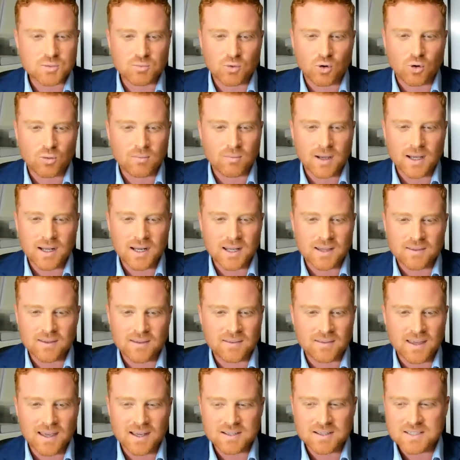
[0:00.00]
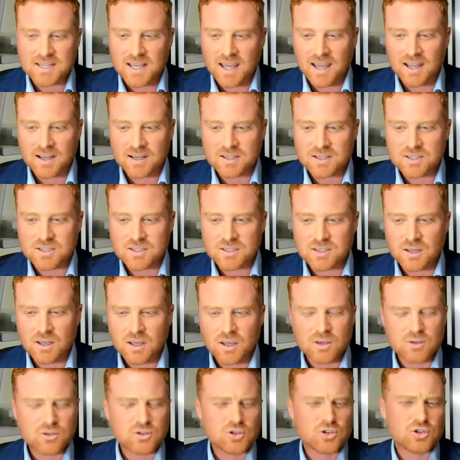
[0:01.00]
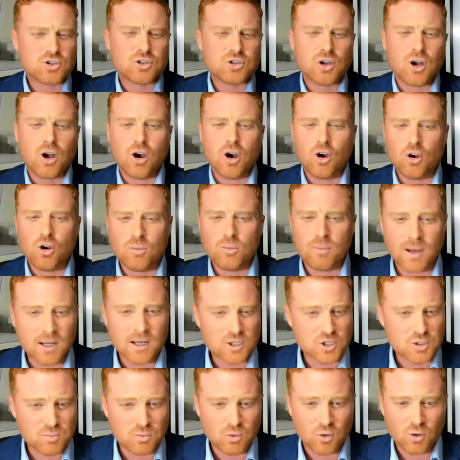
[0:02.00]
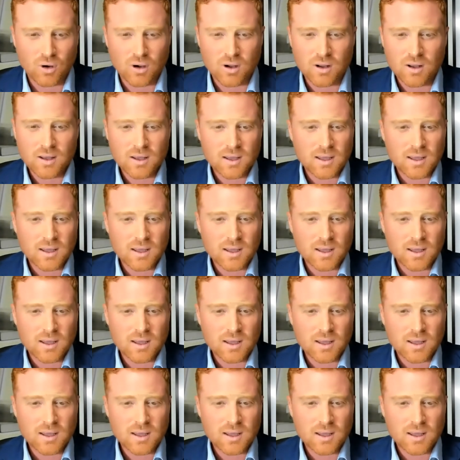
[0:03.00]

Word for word: more money than that tax. So much more.